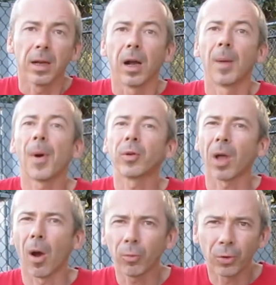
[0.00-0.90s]
About
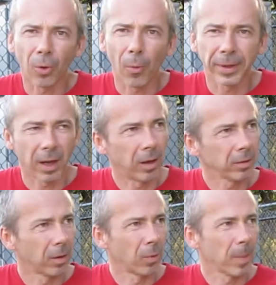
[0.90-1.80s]
outgrowing
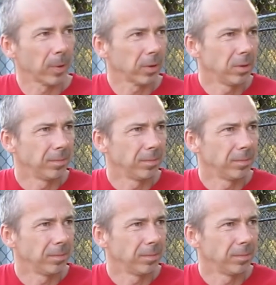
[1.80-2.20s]
Honda Rebel,